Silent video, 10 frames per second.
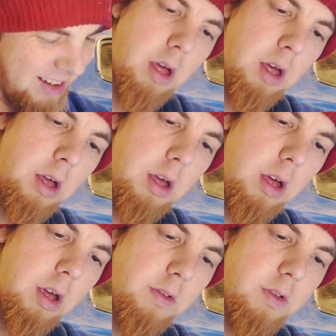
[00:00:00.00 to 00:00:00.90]

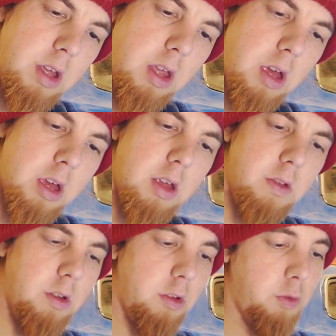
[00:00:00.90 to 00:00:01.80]
Ah, I see.
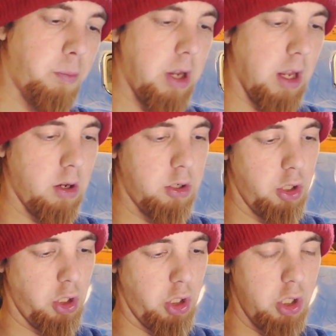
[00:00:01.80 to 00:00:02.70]
So the spring
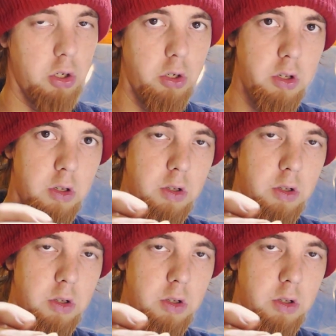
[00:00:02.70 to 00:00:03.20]
should,